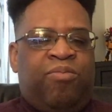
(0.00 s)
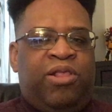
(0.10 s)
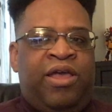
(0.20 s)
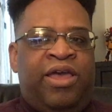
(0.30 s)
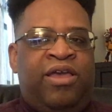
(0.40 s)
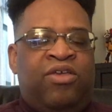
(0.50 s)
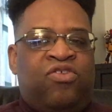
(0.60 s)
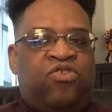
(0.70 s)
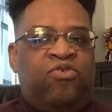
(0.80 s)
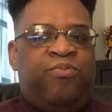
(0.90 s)
play
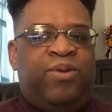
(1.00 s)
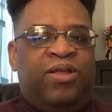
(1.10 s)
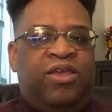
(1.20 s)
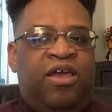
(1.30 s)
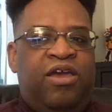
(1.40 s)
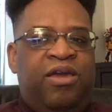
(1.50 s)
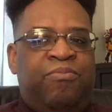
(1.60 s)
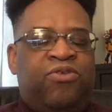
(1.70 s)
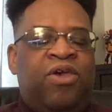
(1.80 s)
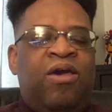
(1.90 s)
stupid
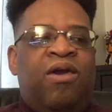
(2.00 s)
games